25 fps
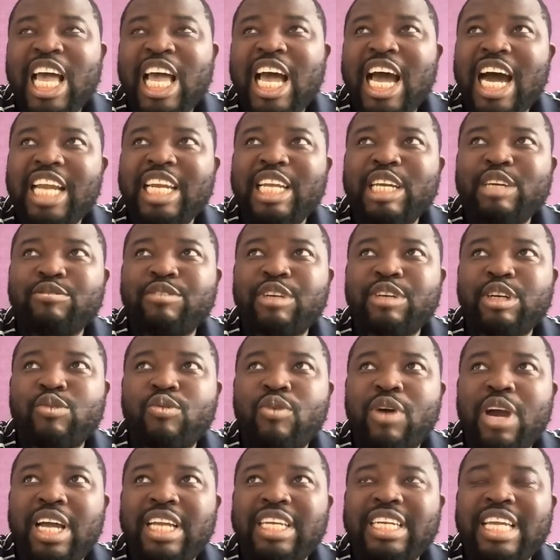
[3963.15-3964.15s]
And even
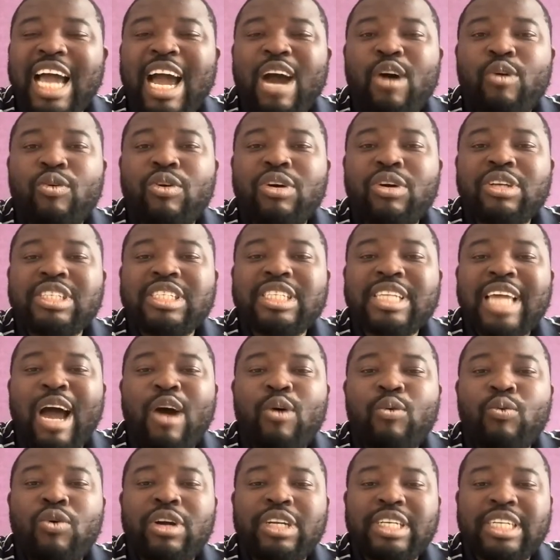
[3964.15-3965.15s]
when I was
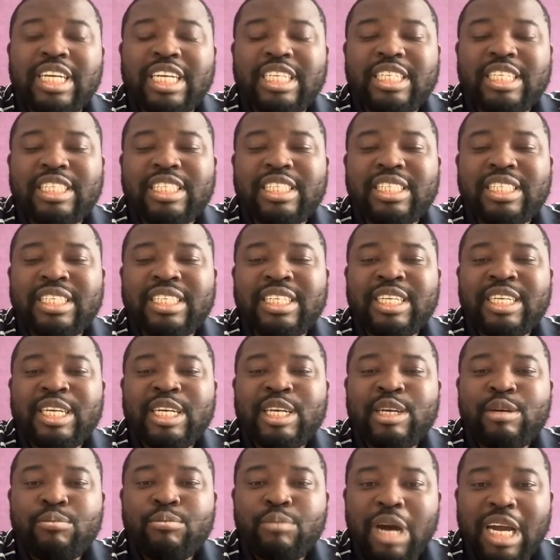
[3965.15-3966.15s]
awarded
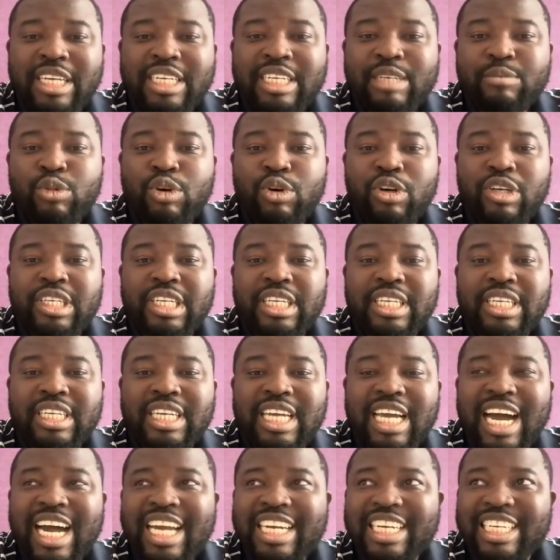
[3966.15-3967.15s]
by the body
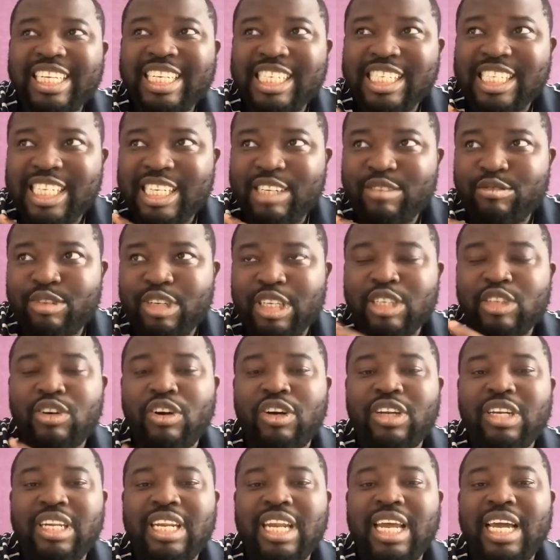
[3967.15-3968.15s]
and is even
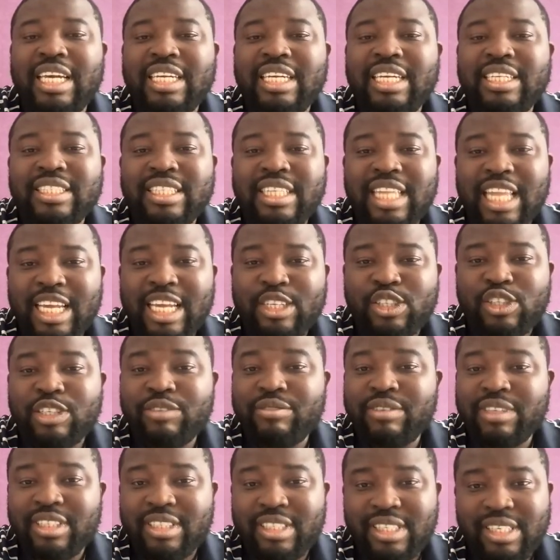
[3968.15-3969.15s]
online, like
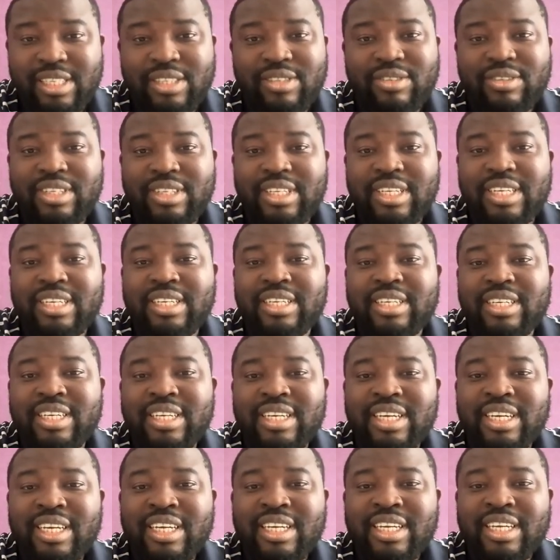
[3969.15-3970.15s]
even see today,
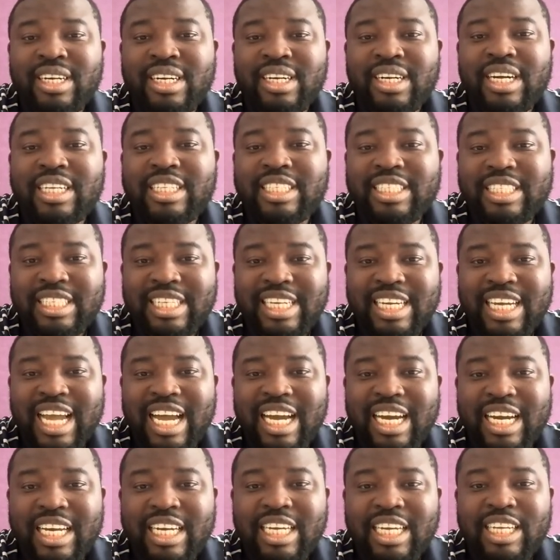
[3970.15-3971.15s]
right? They
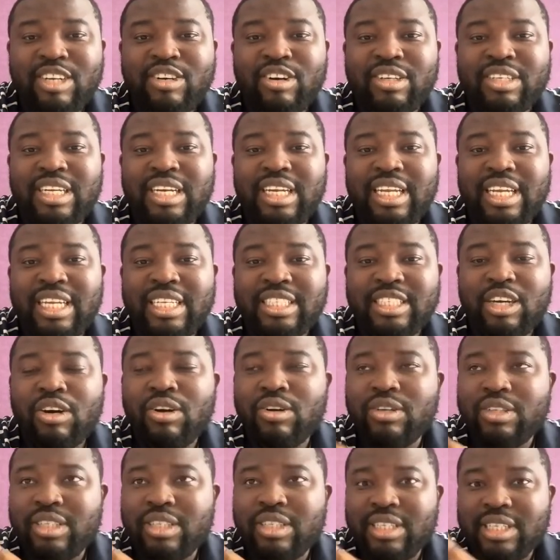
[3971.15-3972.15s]
can click on the link, say,
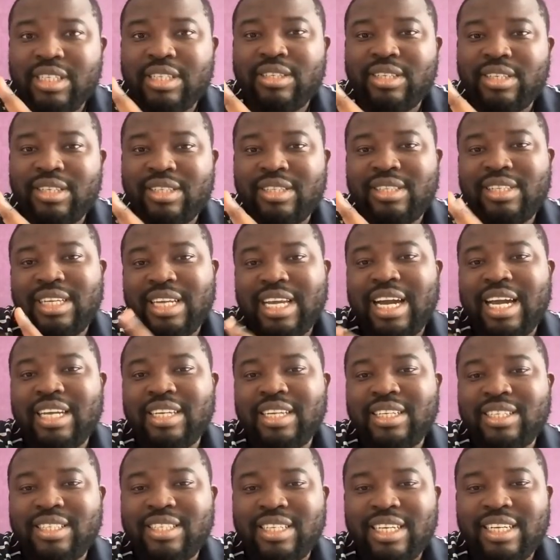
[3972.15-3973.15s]
oh, this the guy
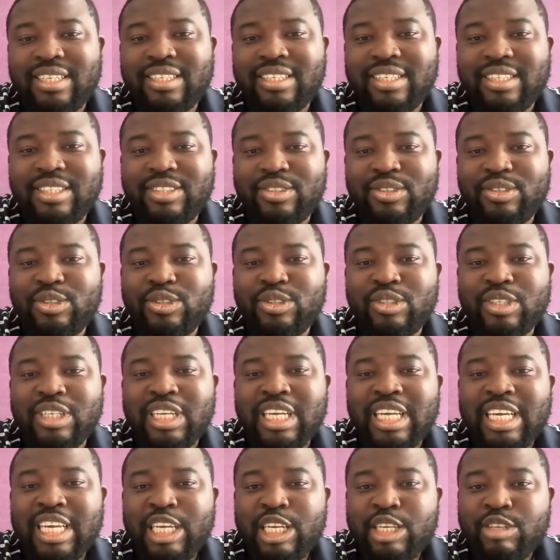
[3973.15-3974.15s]
is saying the truth.
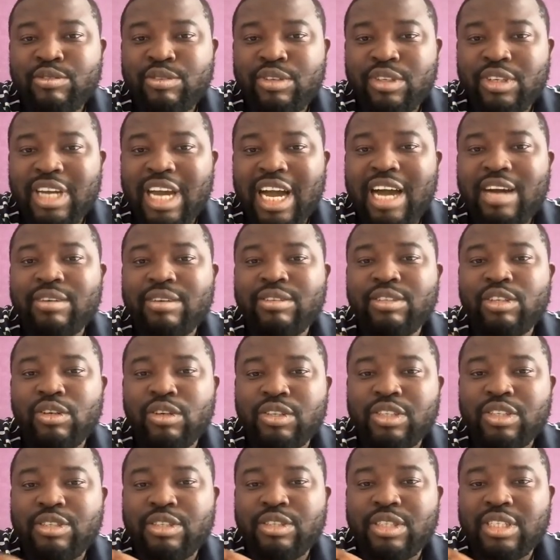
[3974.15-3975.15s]
If you have
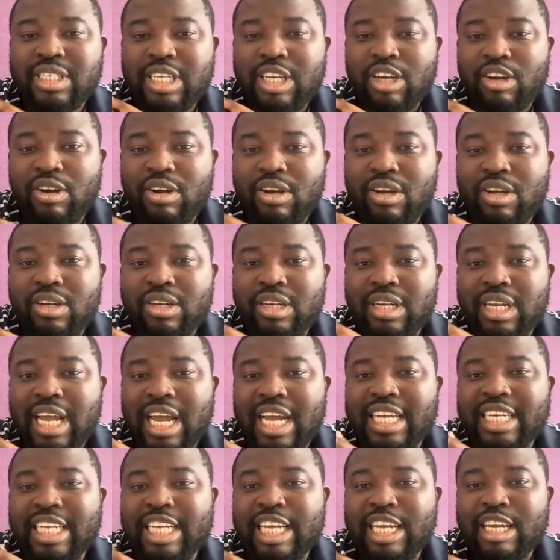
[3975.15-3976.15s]
those
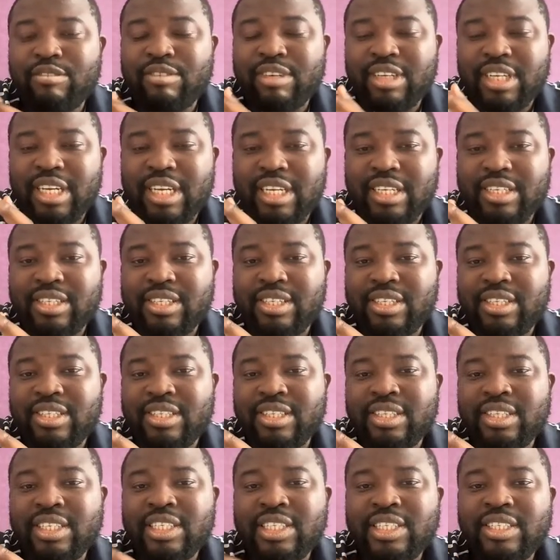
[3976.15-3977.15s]
online evidence,
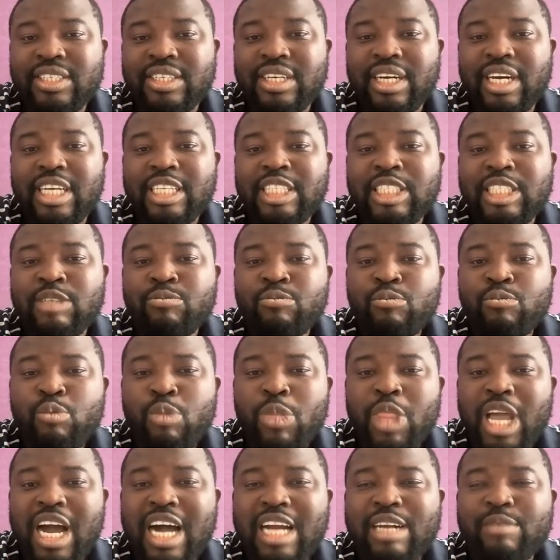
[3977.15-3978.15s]
right?
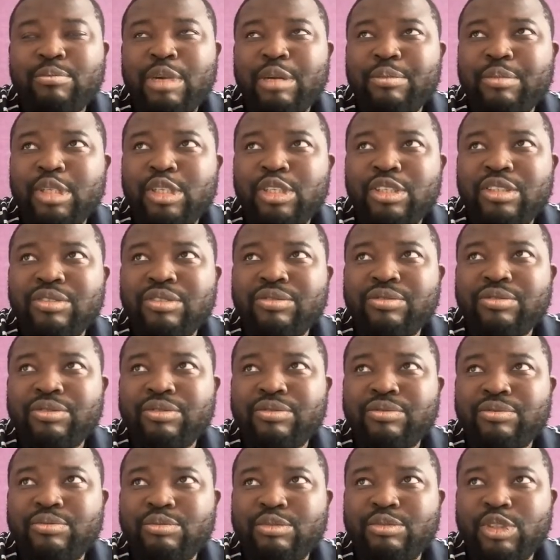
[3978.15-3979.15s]
And maybe
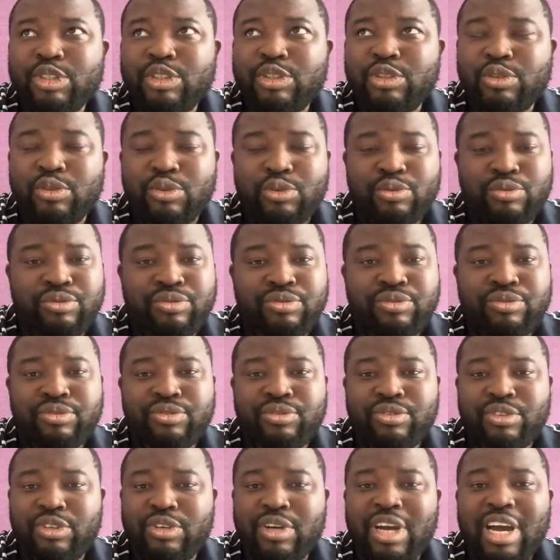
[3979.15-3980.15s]

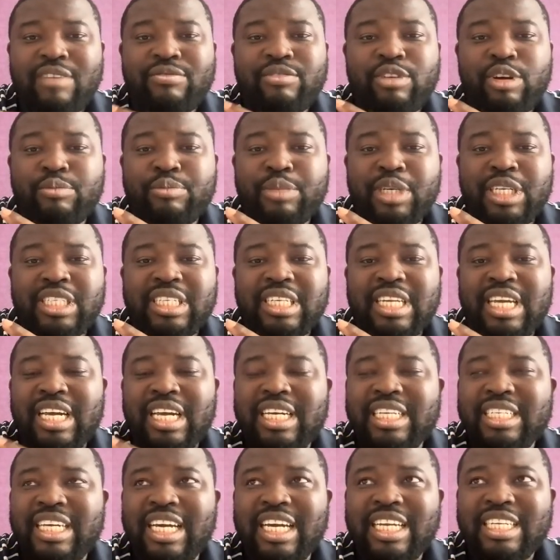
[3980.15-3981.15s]
you have your
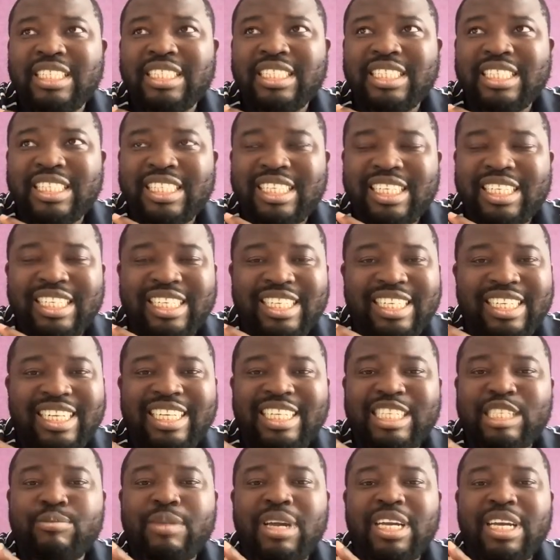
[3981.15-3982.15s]
business and
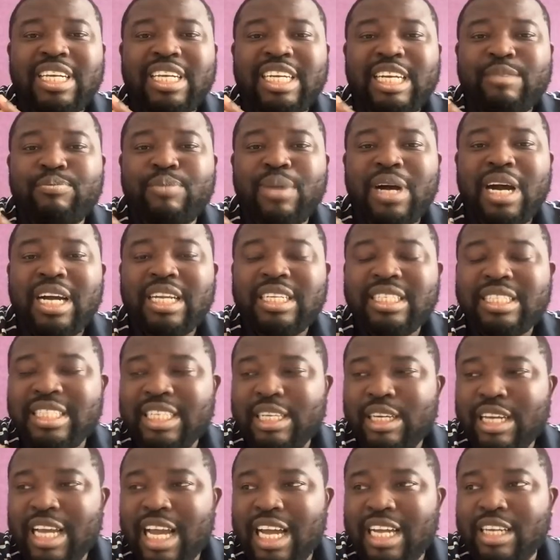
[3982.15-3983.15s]
is making impact,
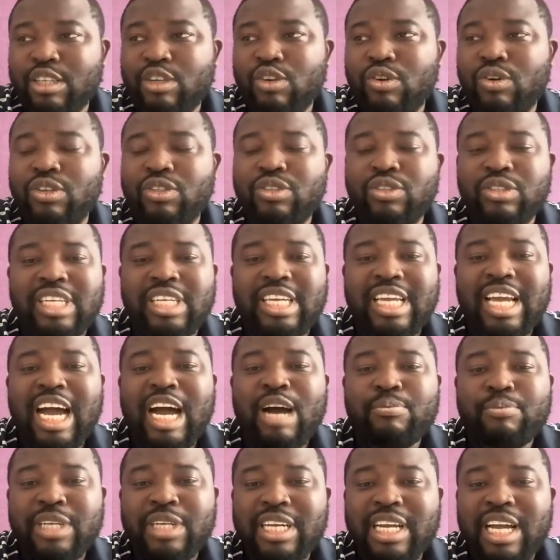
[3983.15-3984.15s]
they can go to the
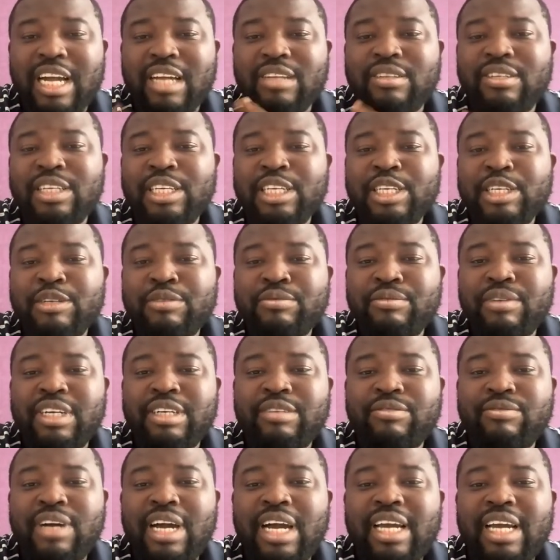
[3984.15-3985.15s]
app, they can
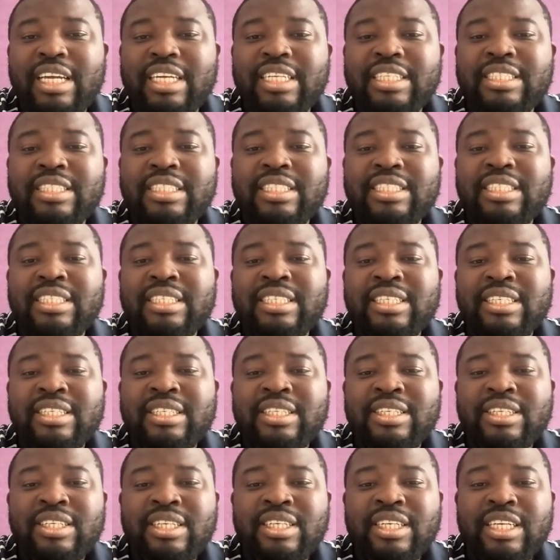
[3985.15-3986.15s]
verify it.
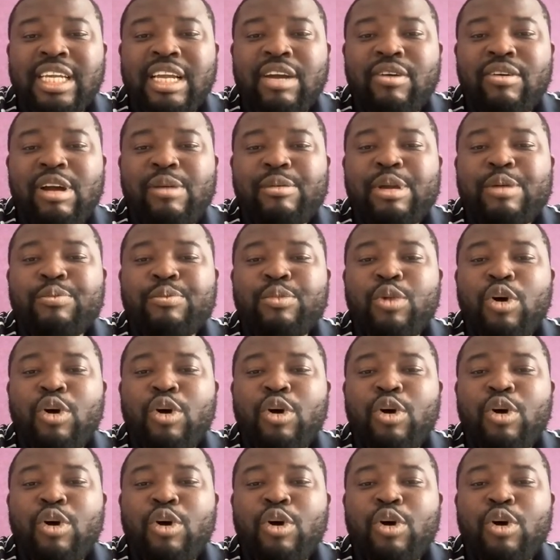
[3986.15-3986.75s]
You get what I mean?